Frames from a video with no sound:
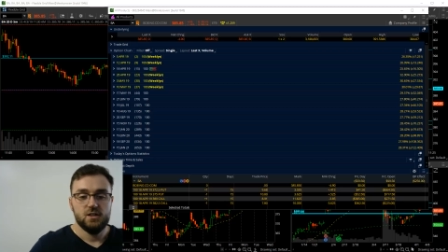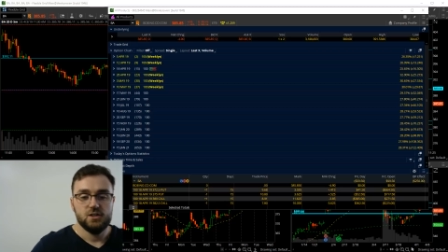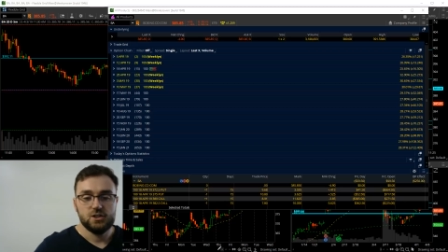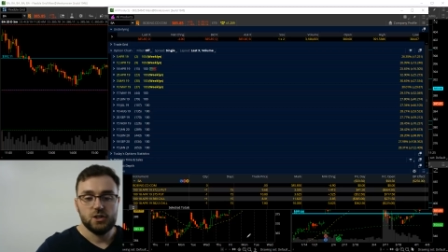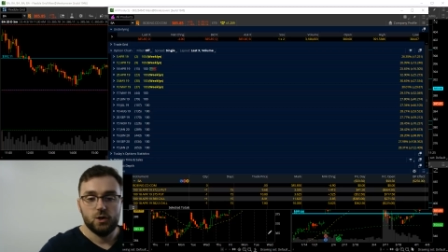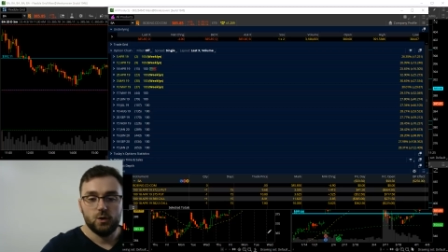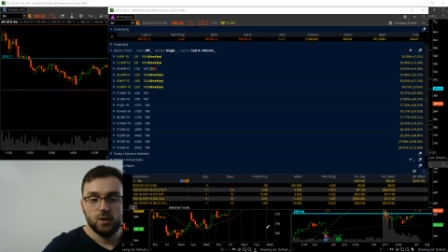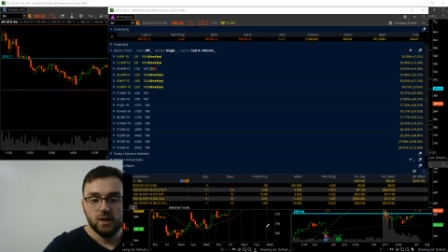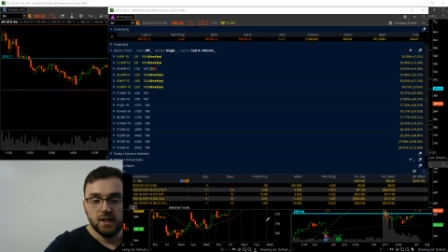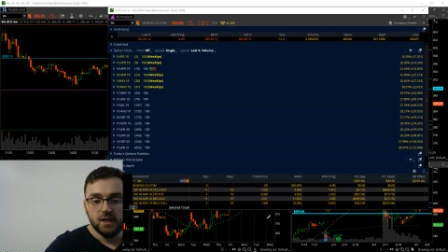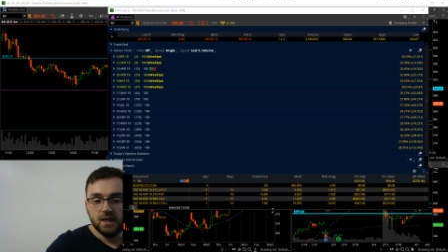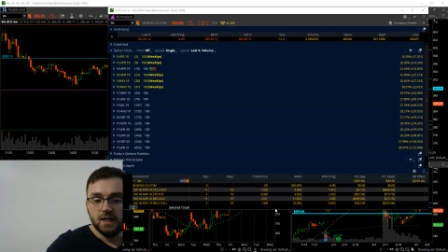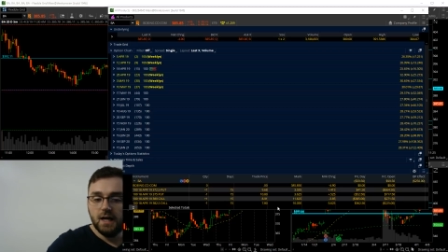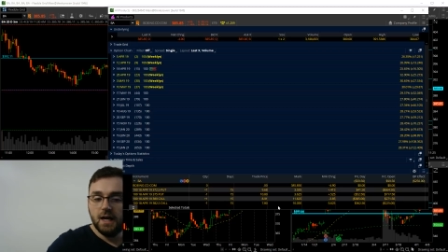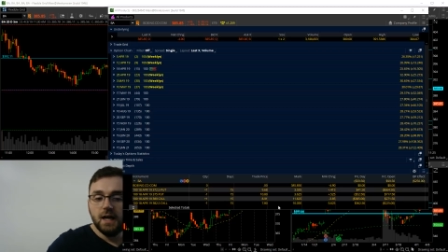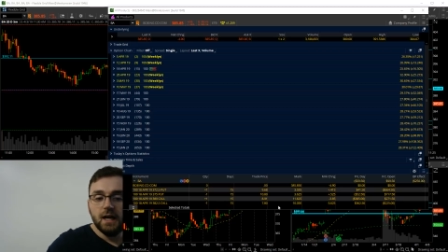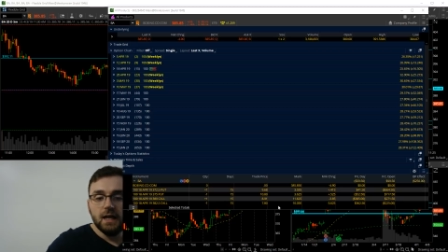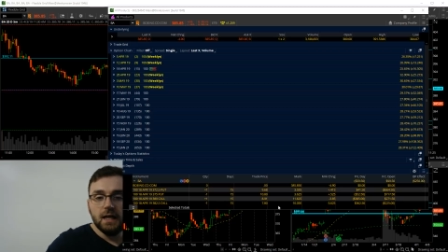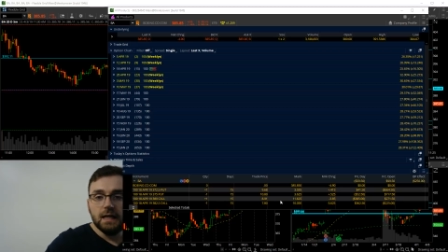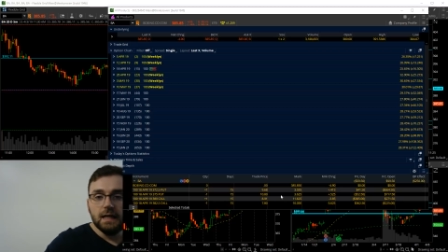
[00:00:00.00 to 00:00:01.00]
So
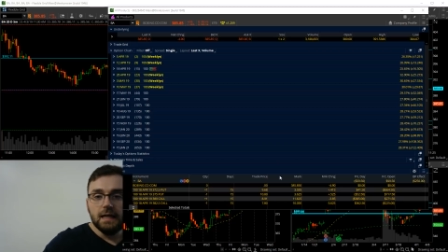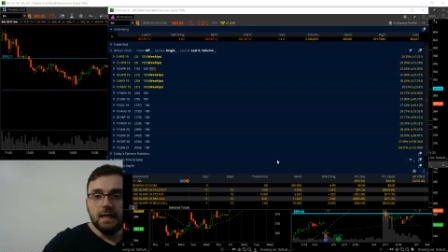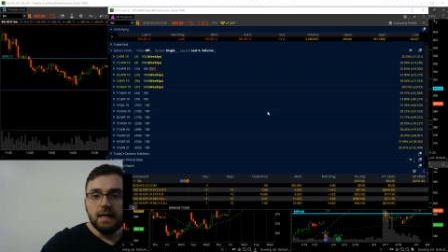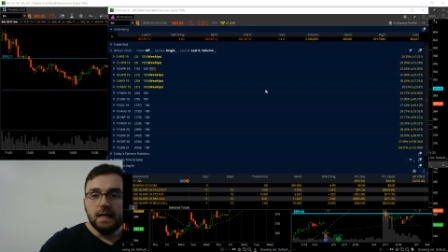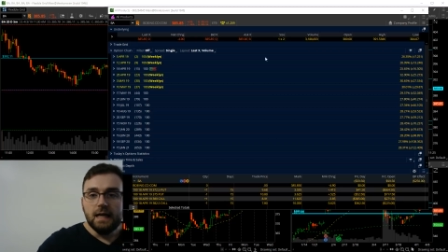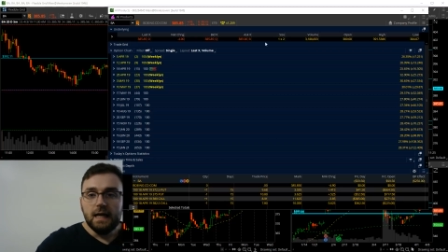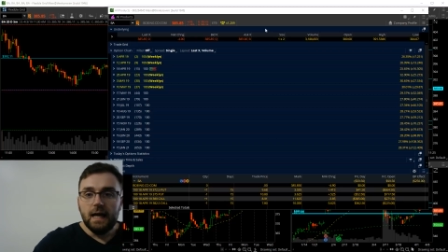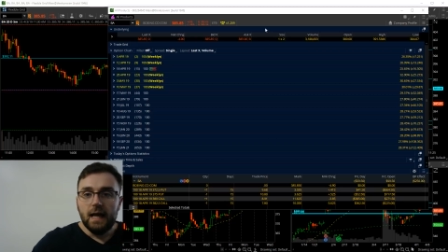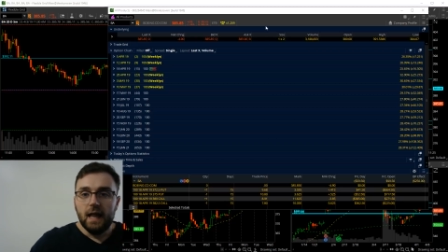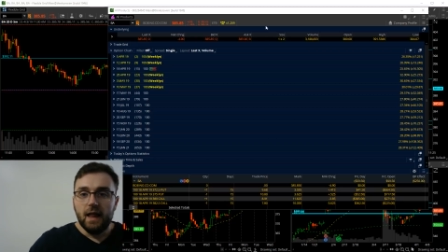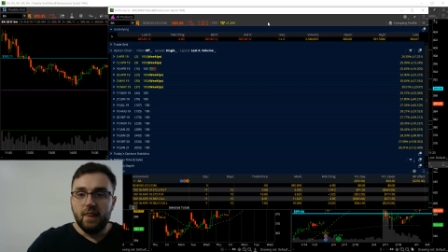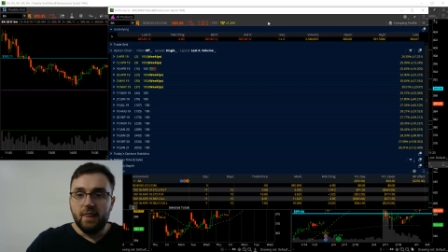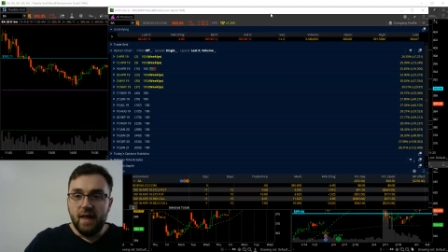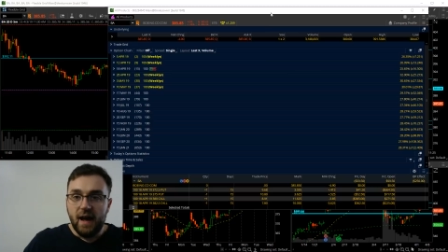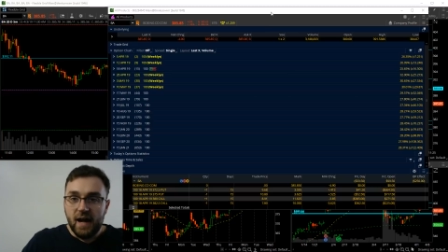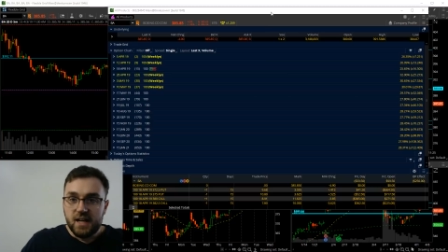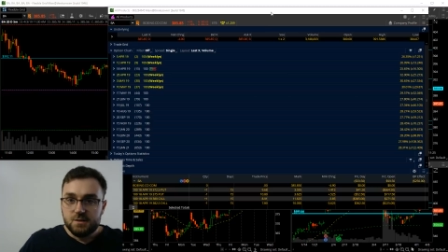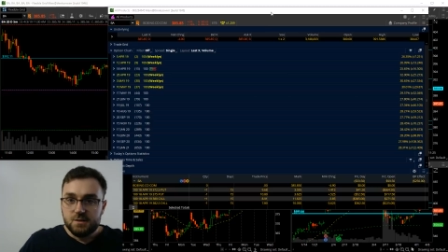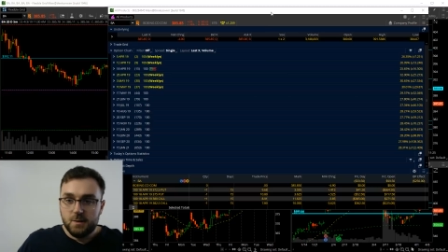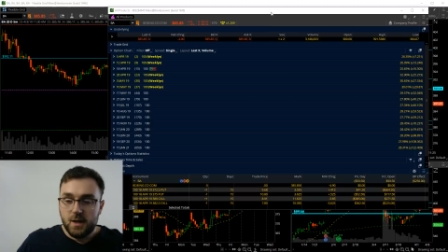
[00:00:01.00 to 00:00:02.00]

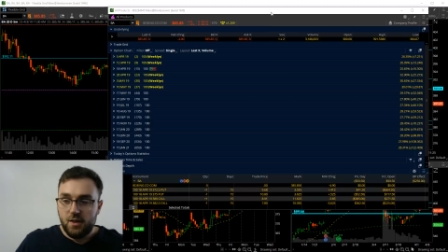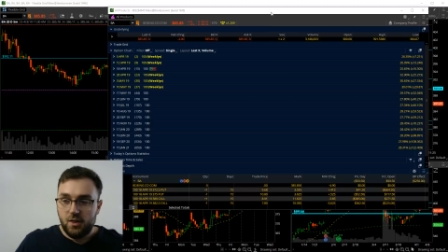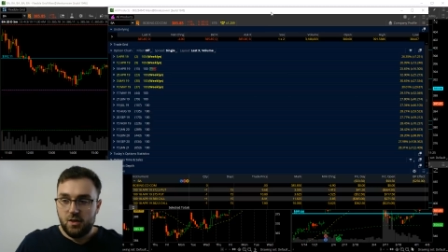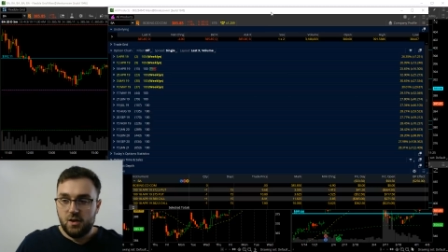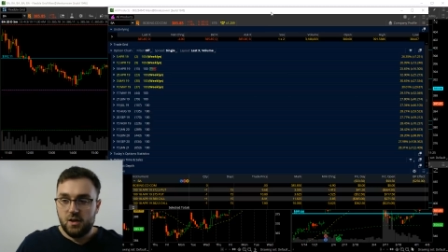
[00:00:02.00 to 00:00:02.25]
that's my